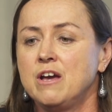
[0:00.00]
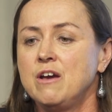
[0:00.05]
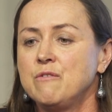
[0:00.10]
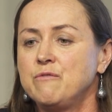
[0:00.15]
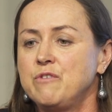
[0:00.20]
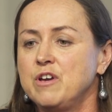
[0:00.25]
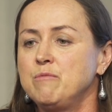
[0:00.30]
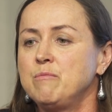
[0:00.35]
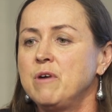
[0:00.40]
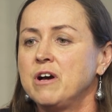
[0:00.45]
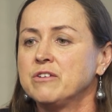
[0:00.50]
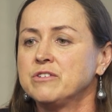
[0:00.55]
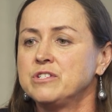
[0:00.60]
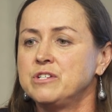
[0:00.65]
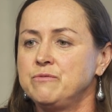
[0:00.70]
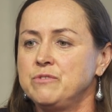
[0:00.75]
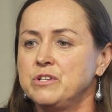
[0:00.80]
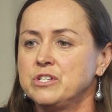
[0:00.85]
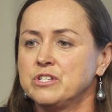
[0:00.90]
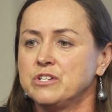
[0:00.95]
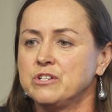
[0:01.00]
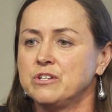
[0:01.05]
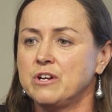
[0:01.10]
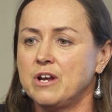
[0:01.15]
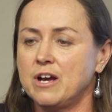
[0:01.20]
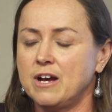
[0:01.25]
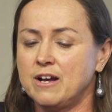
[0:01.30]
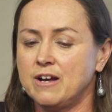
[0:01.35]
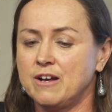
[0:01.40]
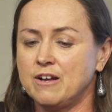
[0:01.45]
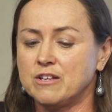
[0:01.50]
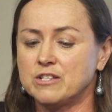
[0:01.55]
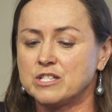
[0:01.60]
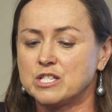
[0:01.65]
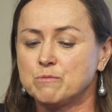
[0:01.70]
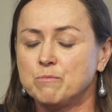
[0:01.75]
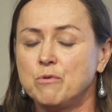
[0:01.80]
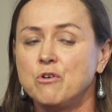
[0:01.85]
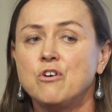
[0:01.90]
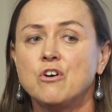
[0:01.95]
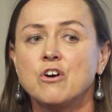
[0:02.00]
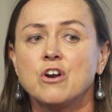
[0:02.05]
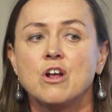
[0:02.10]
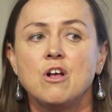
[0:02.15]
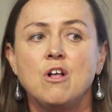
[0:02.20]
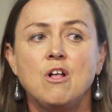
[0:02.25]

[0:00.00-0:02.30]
female division sport,